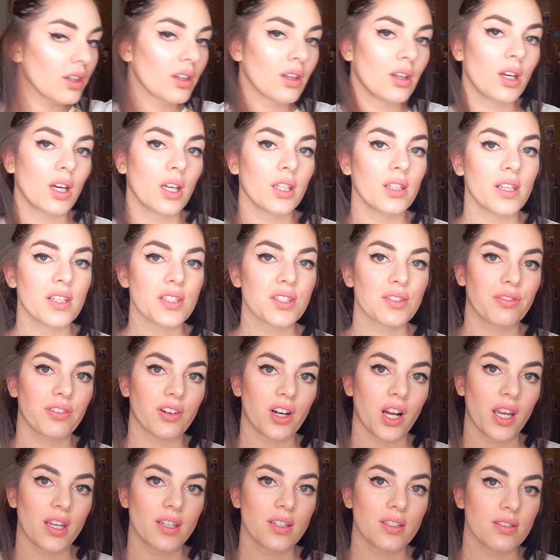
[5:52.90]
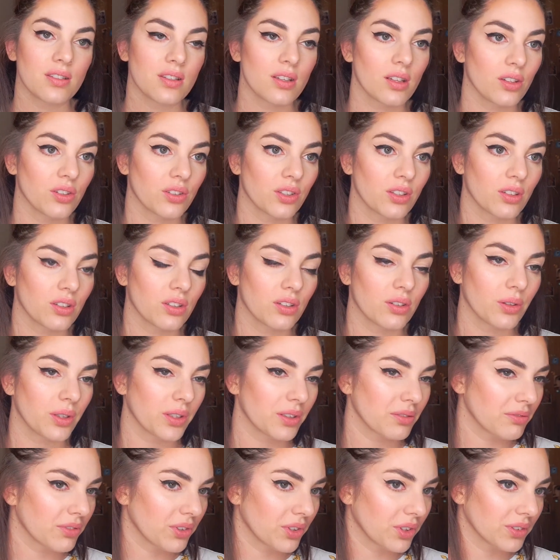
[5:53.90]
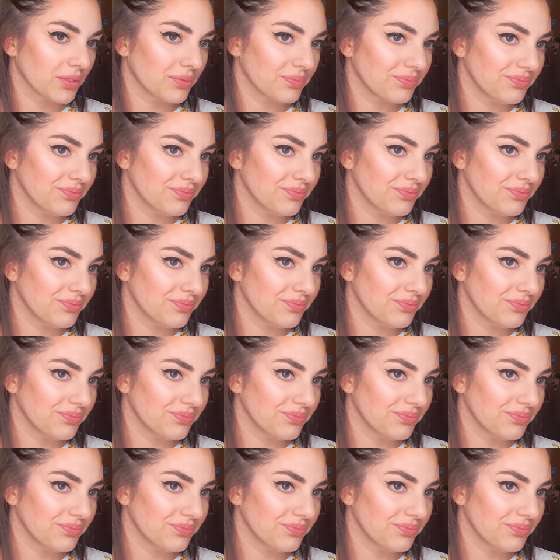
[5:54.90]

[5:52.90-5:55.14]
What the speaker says: unless fried is the look you're going for.